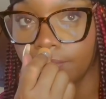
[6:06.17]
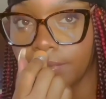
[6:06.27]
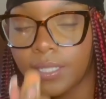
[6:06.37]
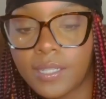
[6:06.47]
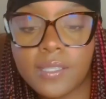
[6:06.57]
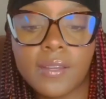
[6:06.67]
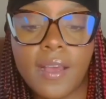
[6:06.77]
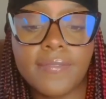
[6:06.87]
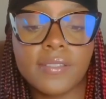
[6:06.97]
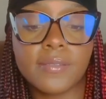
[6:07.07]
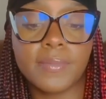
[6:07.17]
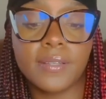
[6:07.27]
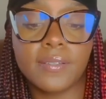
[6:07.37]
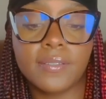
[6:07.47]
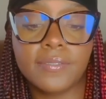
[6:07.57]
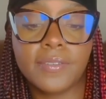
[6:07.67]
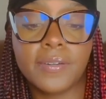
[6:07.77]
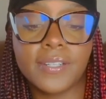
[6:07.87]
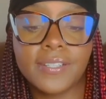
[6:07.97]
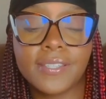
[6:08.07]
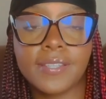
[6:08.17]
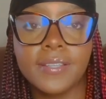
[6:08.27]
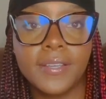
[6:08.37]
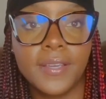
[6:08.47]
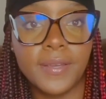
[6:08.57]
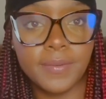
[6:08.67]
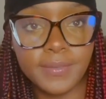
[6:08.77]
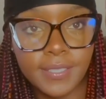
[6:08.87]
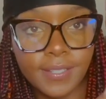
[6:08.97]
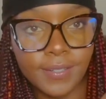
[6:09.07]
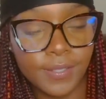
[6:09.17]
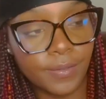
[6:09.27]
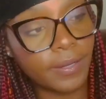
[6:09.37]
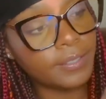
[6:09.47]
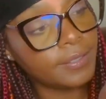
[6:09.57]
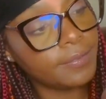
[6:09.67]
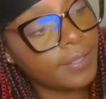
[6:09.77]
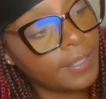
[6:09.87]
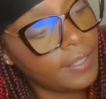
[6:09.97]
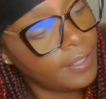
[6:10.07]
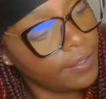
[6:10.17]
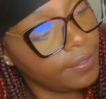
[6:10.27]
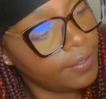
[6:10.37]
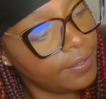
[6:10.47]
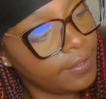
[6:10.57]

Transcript: Doesn't have a smell, of course. I'm just gonna swatch it right here.